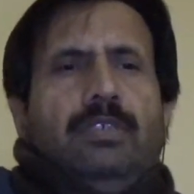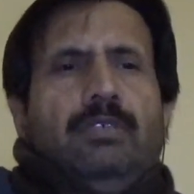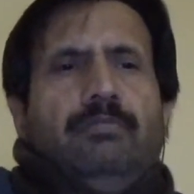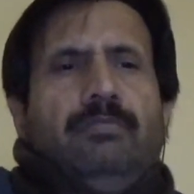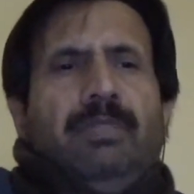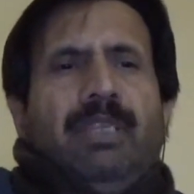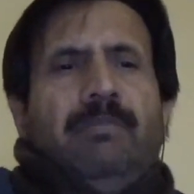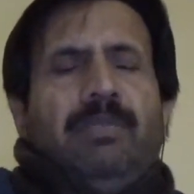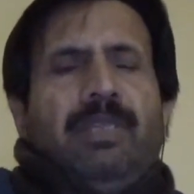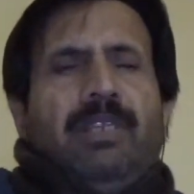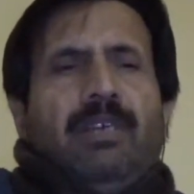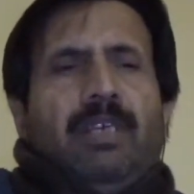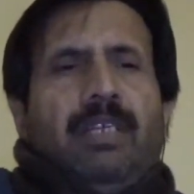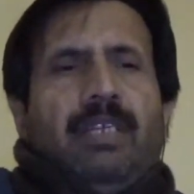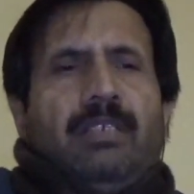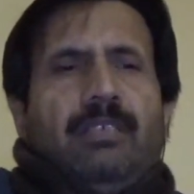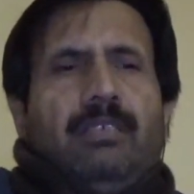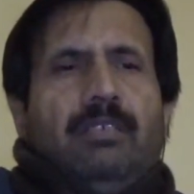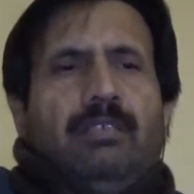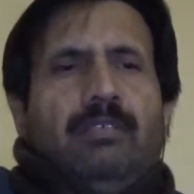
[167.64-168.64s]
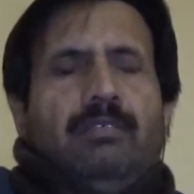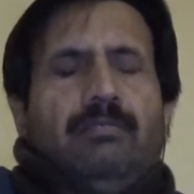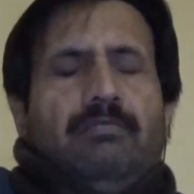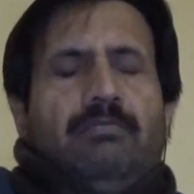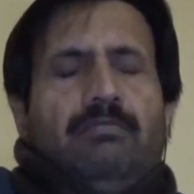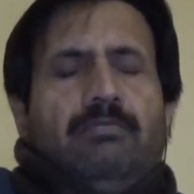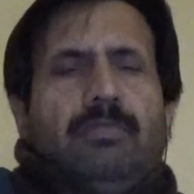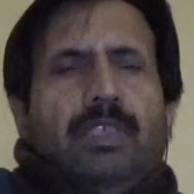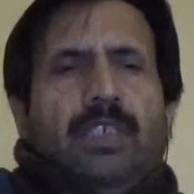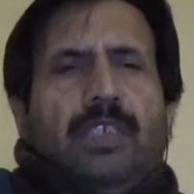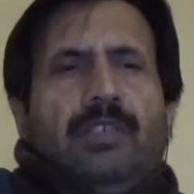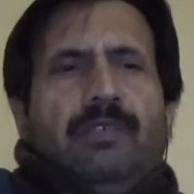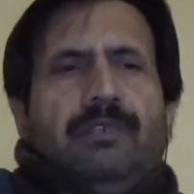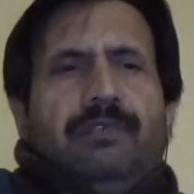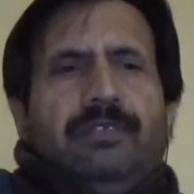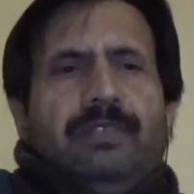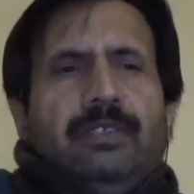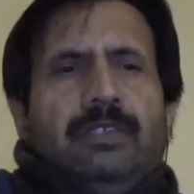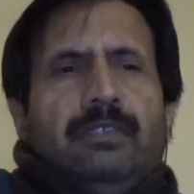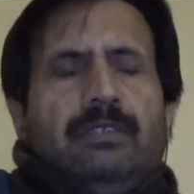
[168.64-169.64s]
may be
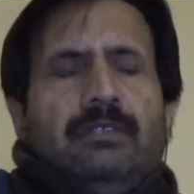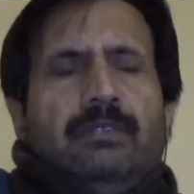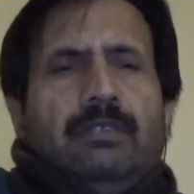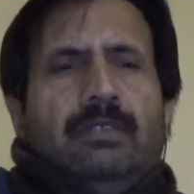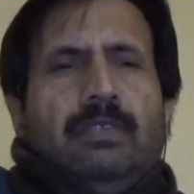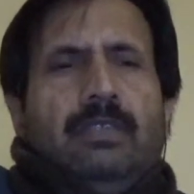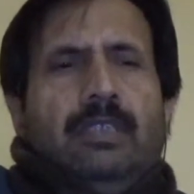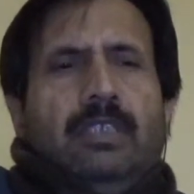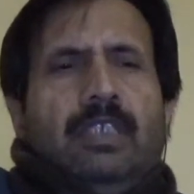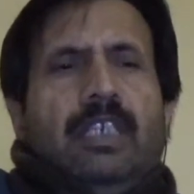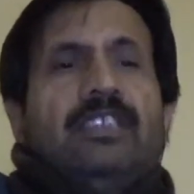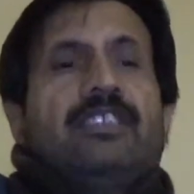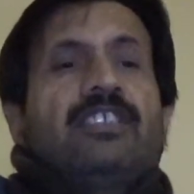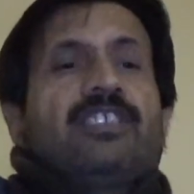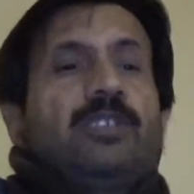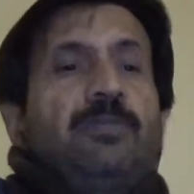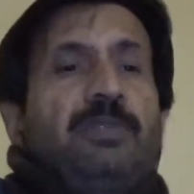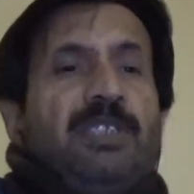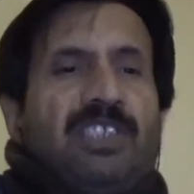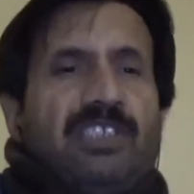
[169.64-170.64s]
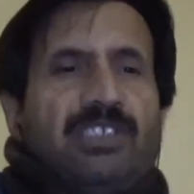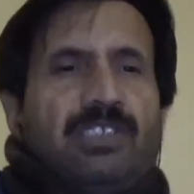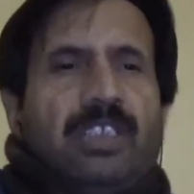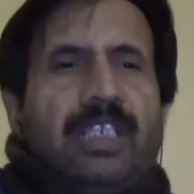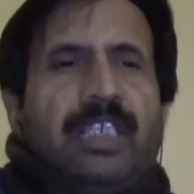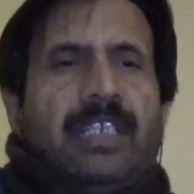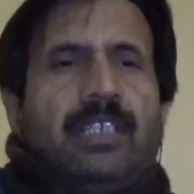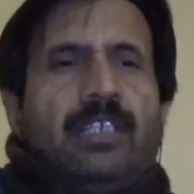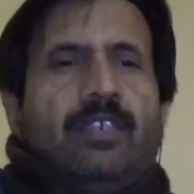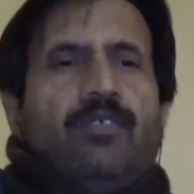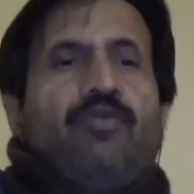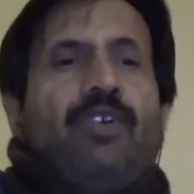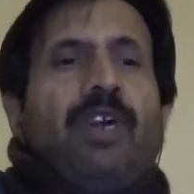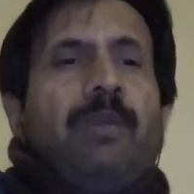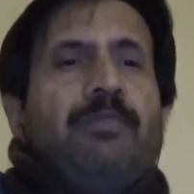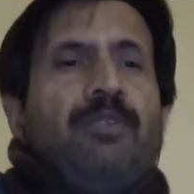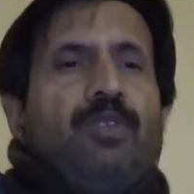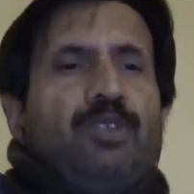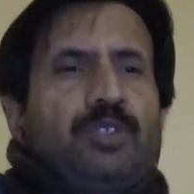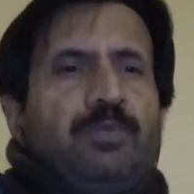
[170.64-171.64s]
of other species like
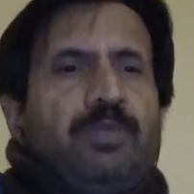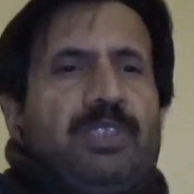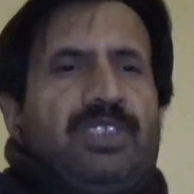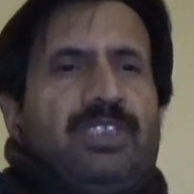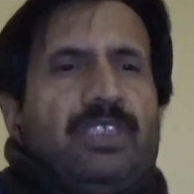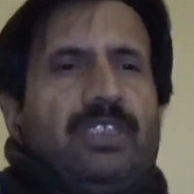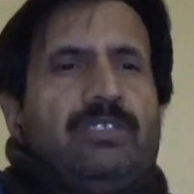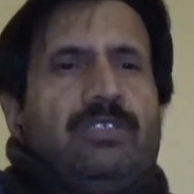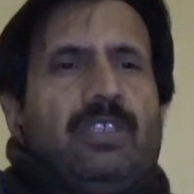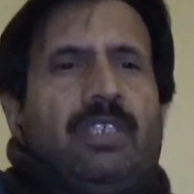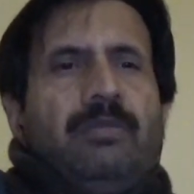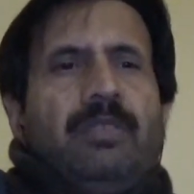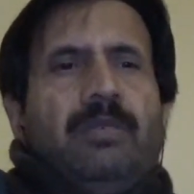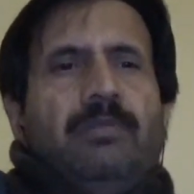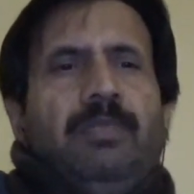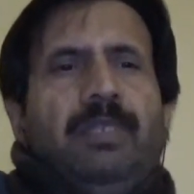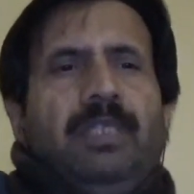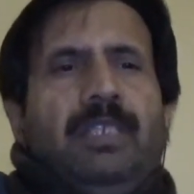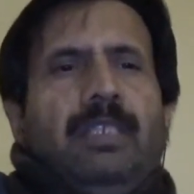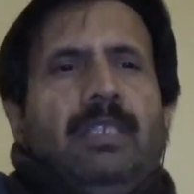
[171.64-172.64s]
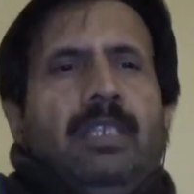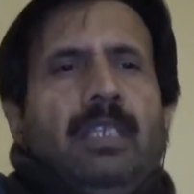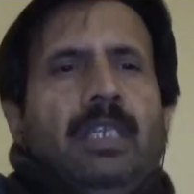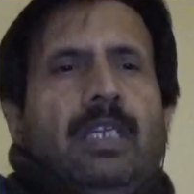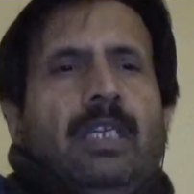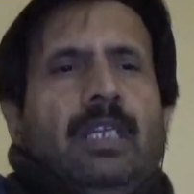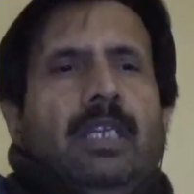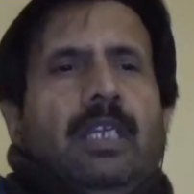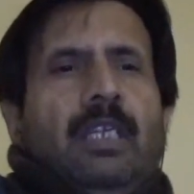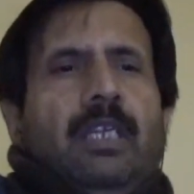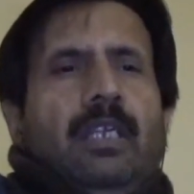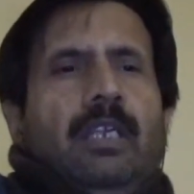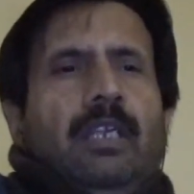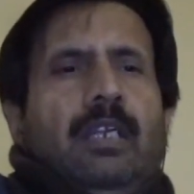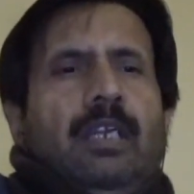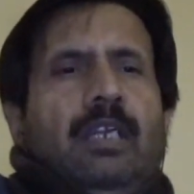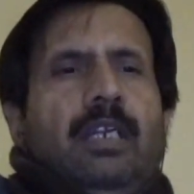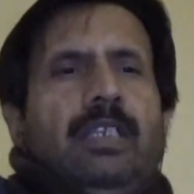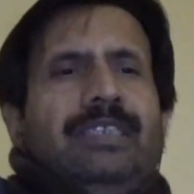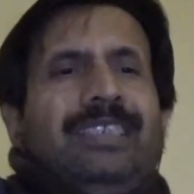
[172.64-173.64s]
Vibrio species, or maybe
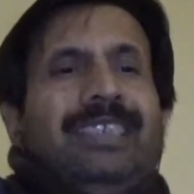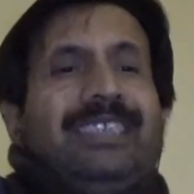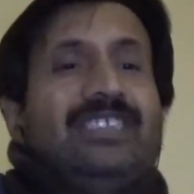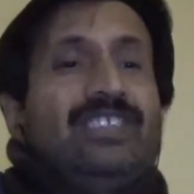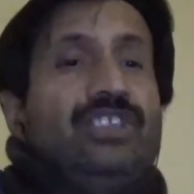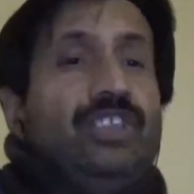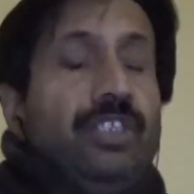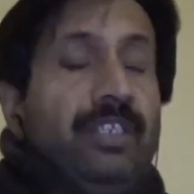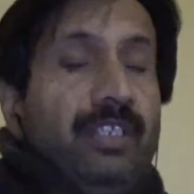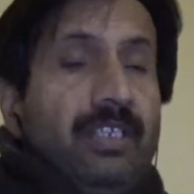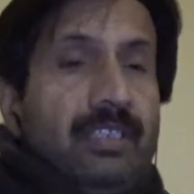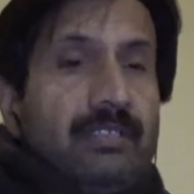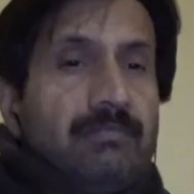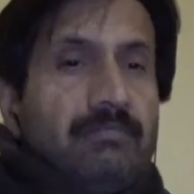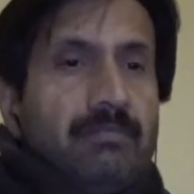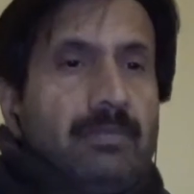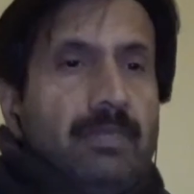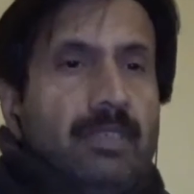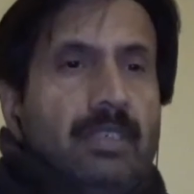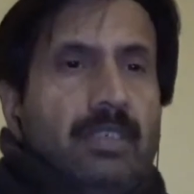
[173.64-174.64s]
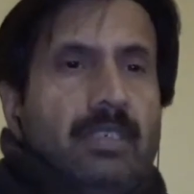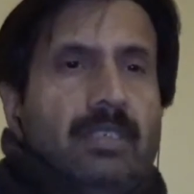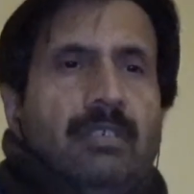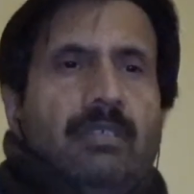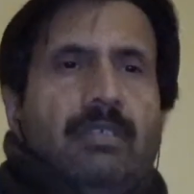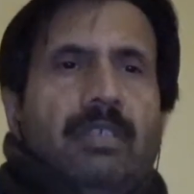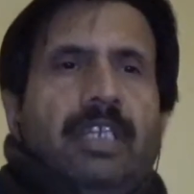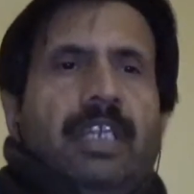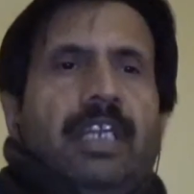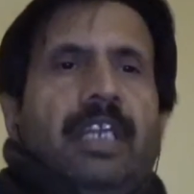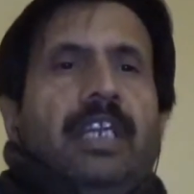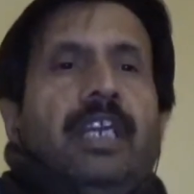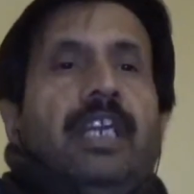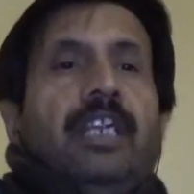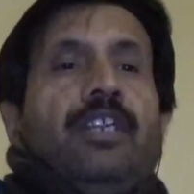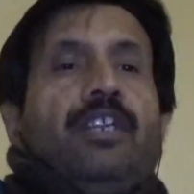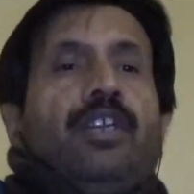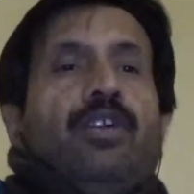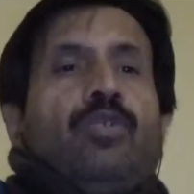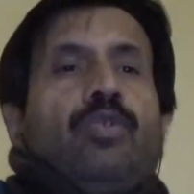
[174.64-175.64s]
Yersinia,
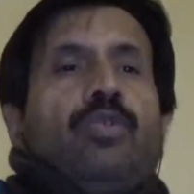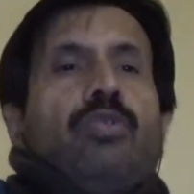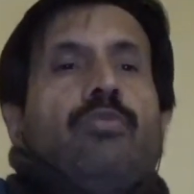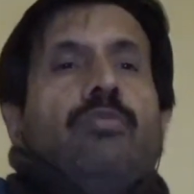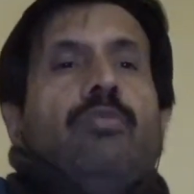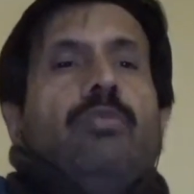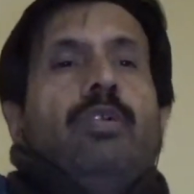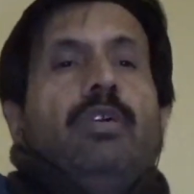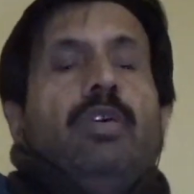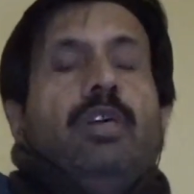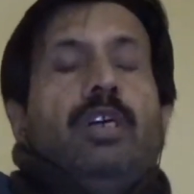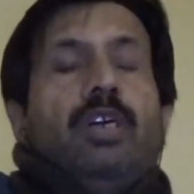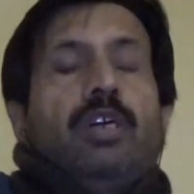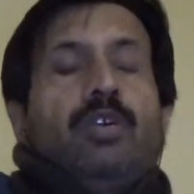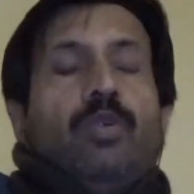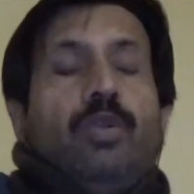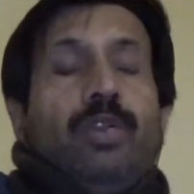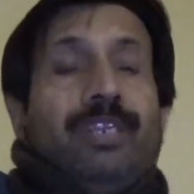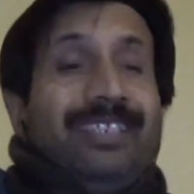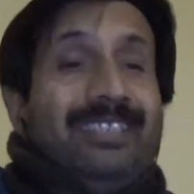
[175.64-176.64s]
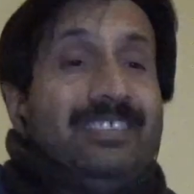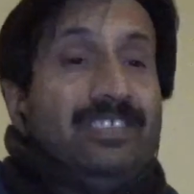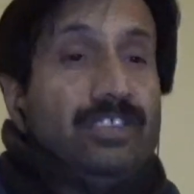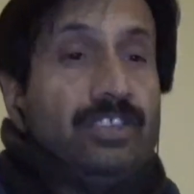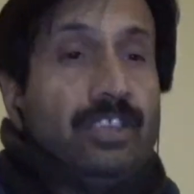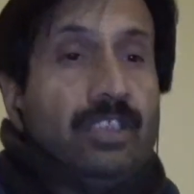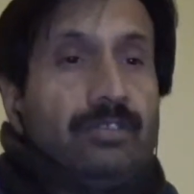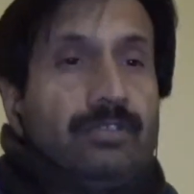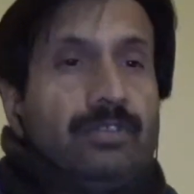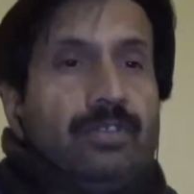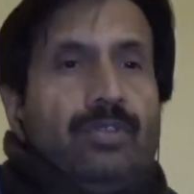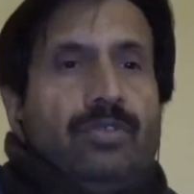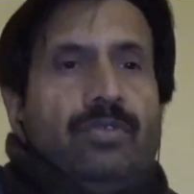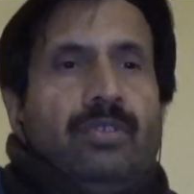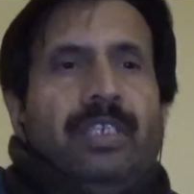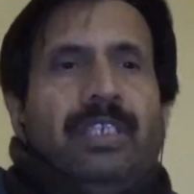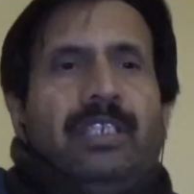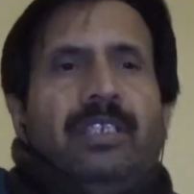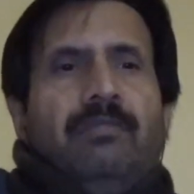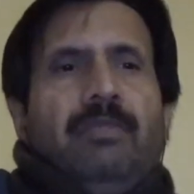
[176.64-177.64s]
Entero Coletica,
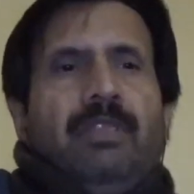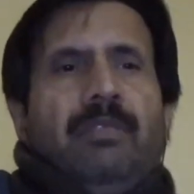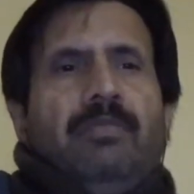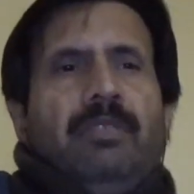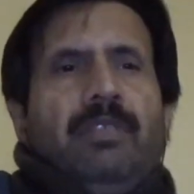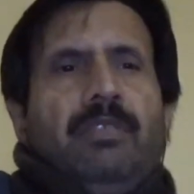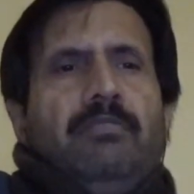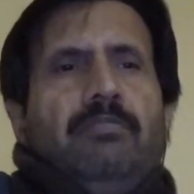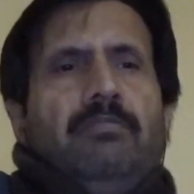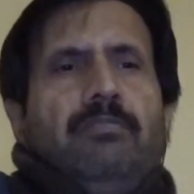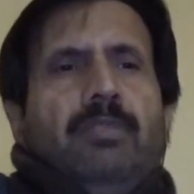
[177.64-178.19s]
and maybe